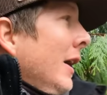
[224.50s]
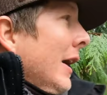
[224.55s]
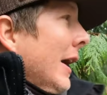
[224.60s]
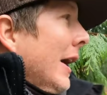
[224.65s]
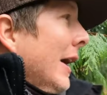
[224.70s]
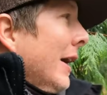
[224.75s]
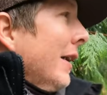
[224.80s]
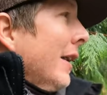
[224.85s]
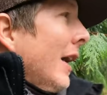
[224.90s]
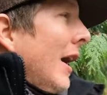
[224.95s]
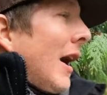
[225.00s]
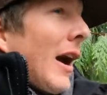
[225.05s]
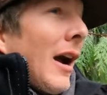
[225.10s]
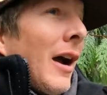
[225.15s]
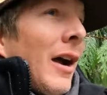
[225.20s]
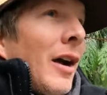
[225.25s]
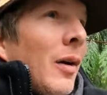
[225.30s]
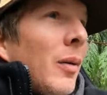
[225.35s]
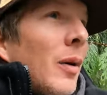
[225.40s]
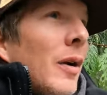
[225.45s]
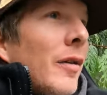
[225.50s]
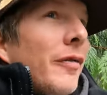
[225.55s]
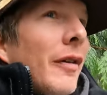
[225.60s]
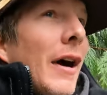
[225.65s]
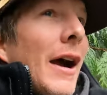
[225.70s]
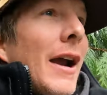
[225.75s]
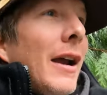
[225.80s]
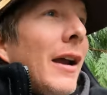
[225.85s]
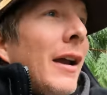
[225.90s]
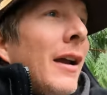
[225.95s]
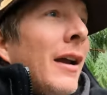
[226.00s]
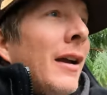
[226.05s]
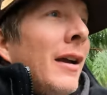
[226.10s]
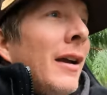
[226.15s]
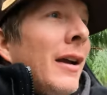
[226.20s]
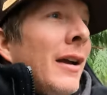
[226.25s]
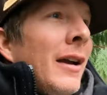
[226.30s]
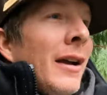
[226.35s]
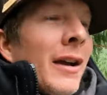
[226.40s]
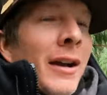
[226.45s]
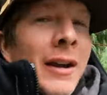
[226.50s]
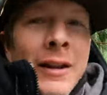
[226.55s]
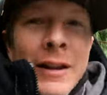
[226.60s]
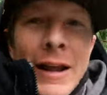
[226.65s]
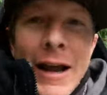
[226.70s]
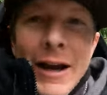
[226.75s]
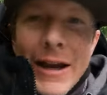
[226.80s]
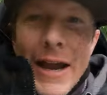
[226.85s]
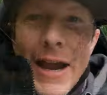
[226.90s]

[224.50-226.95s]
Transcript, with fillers: and uh, what a fight. That